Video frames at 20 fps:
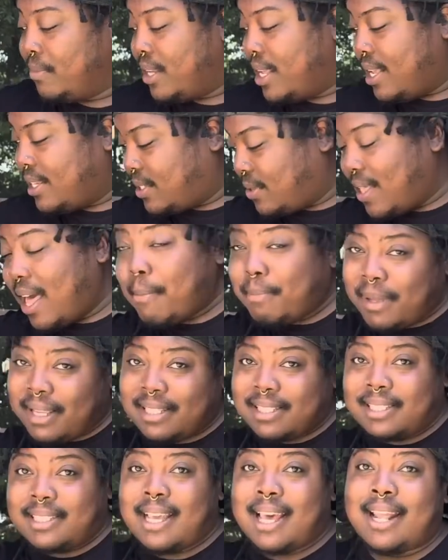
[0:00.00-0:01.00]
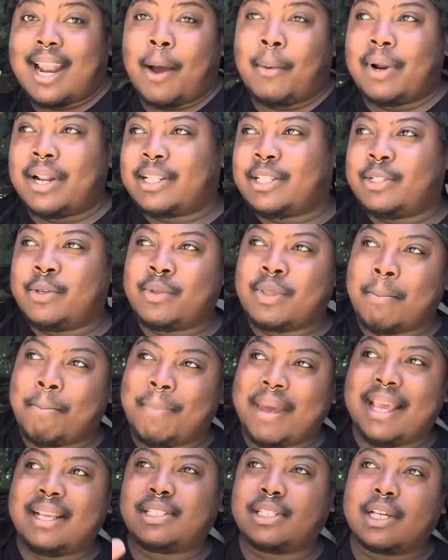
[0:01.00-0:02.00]
So that being said, I wanted to do the
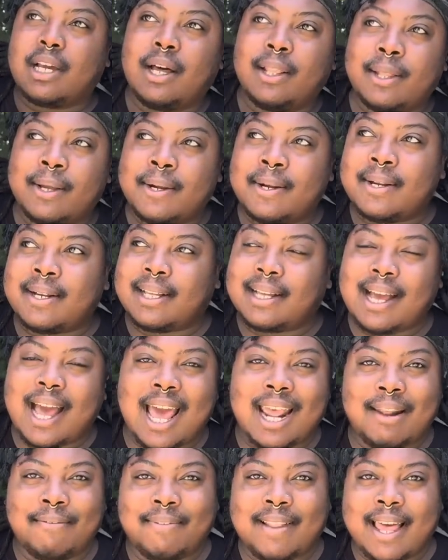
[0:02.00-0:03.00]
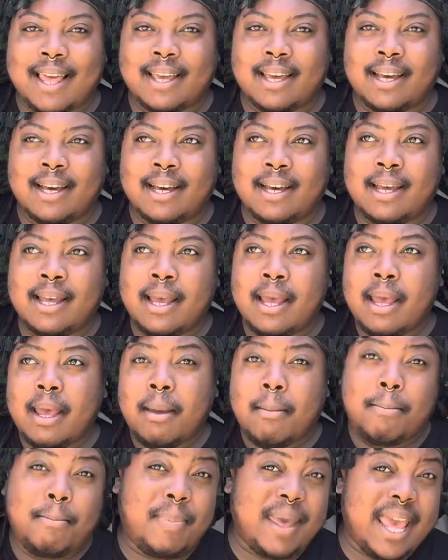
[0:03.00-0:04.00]
base color kind of like a
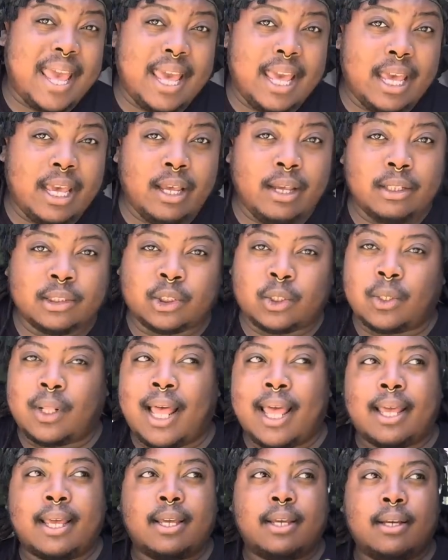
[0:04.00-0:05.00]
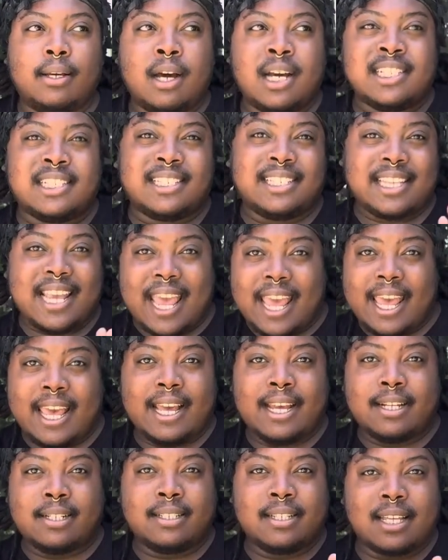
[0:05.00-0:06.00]
beige or like a
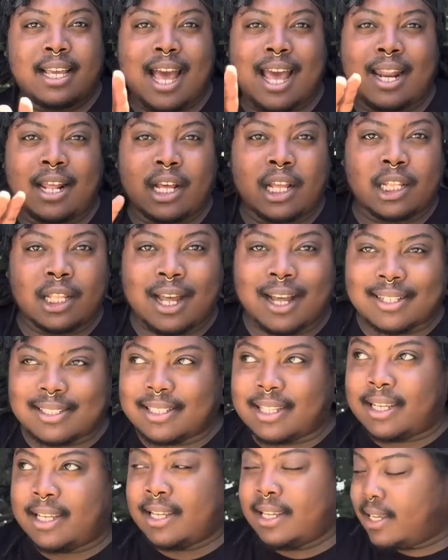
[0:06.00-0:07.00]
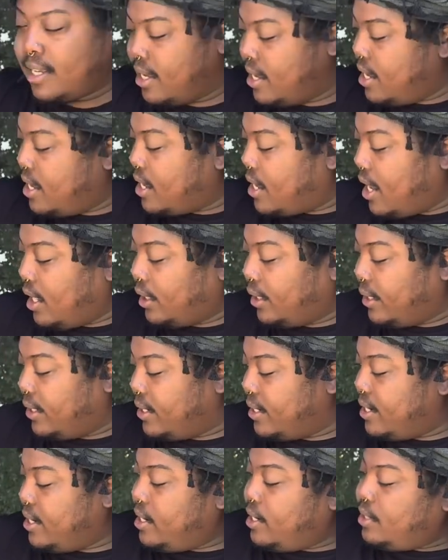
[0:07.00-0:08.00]
sand kind of glossy color.
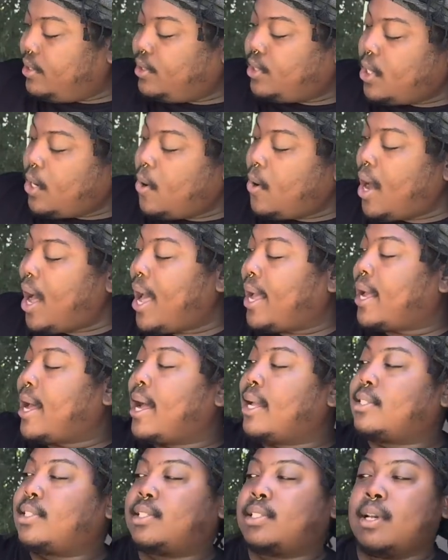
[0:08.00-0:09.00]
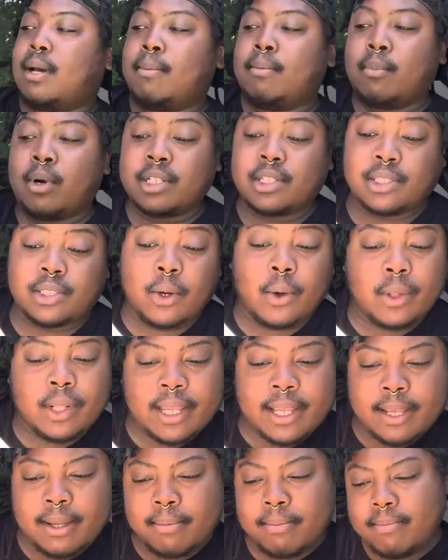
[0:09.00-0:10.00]
So I got some
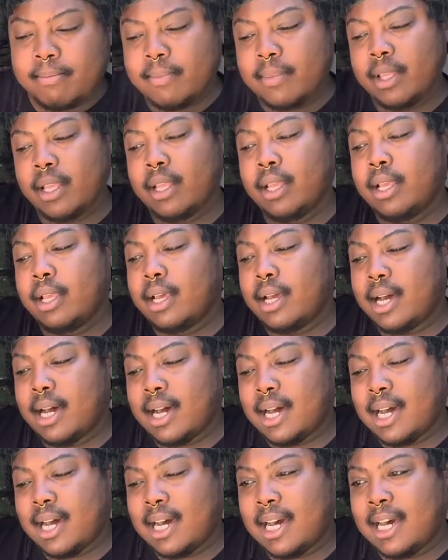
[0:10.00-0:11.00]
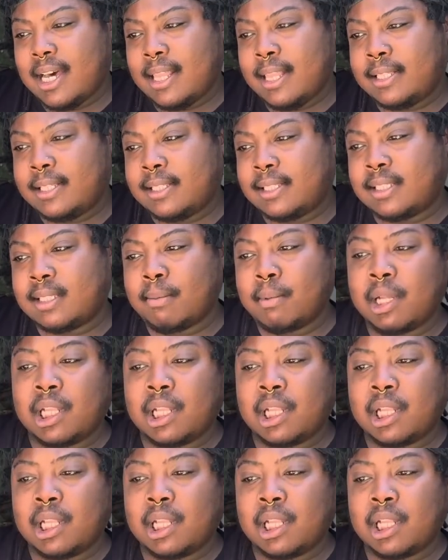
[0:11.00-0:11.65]
Rust-Oleum. This is some